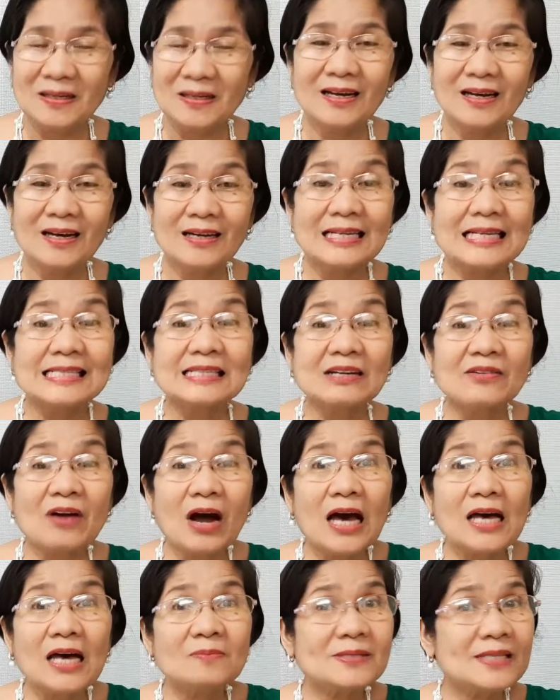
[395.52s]

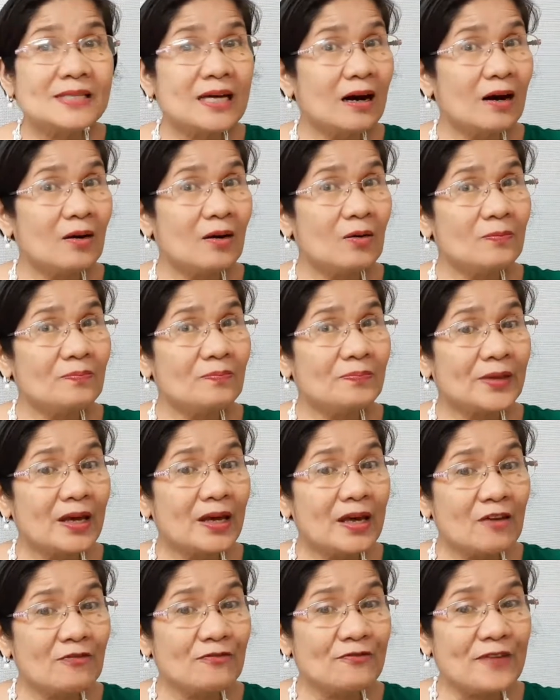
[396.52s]
describes how
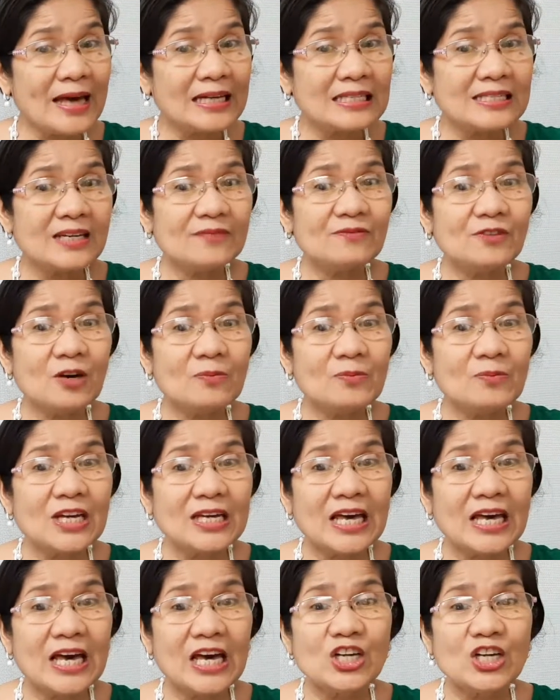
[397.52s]
effective
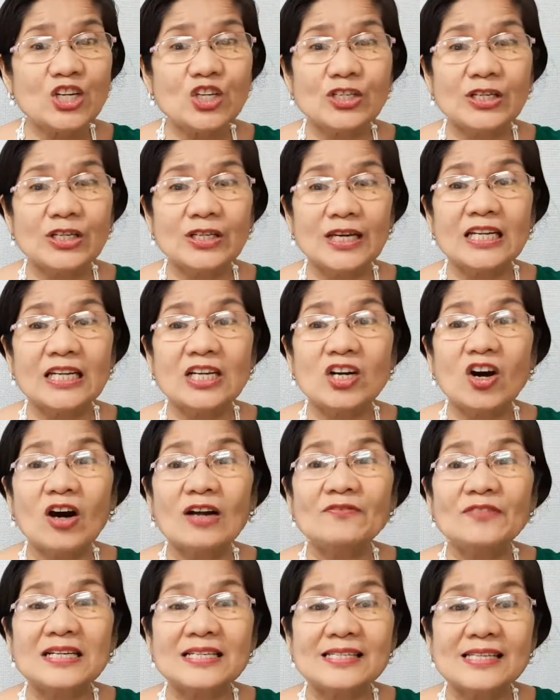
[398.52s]
communication in
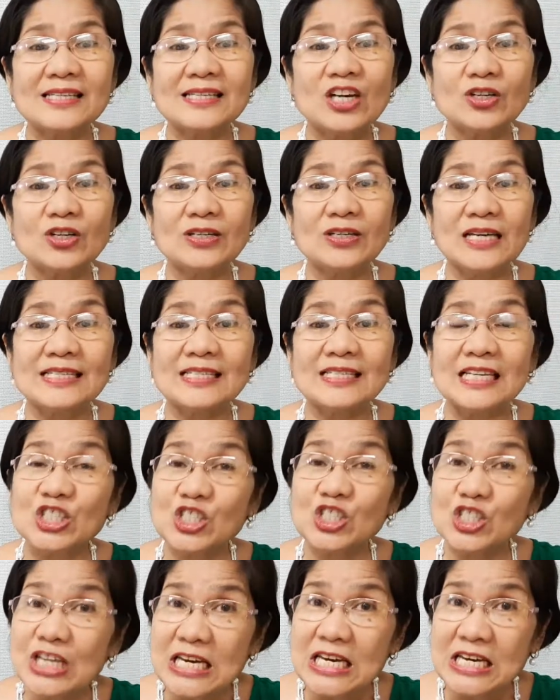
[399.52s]
conversation is
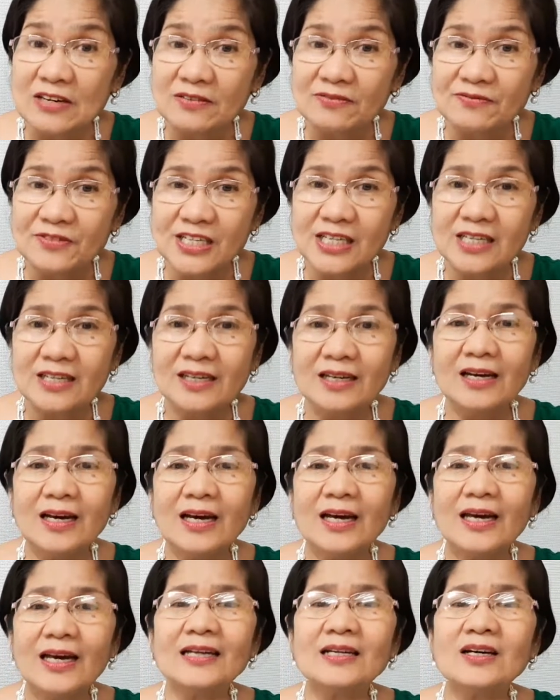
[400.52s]
achieved
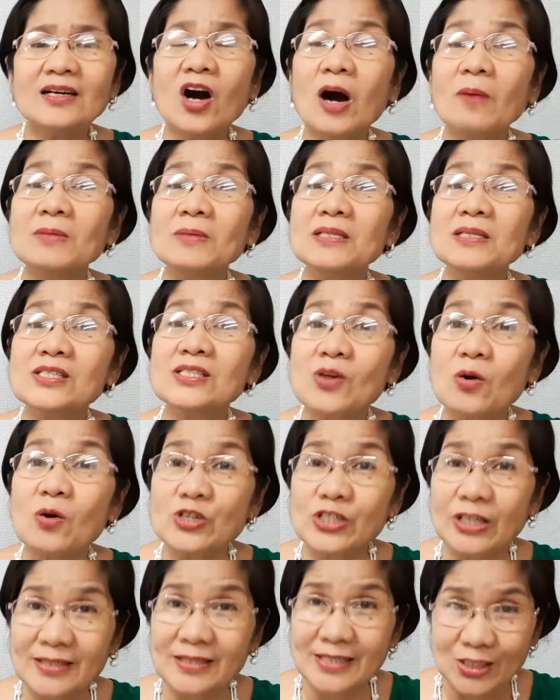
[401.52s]
in common
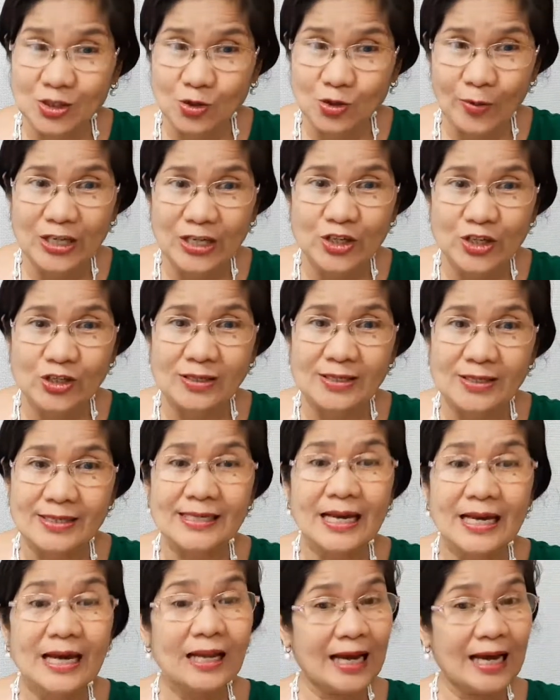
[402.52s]
social situations,
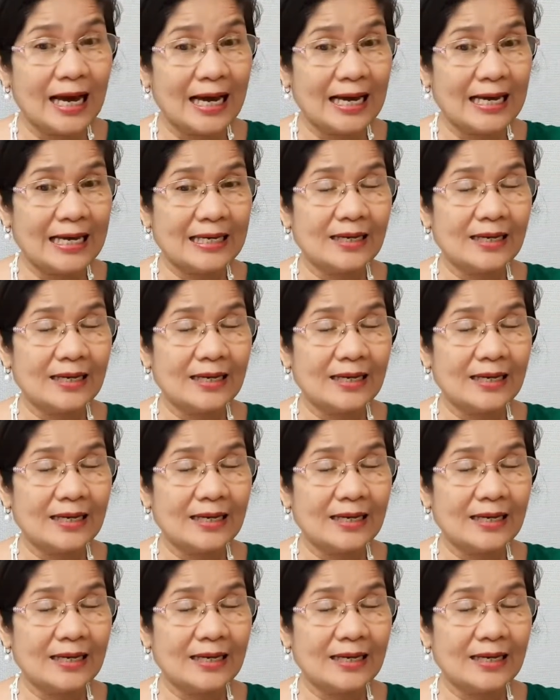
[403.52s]
like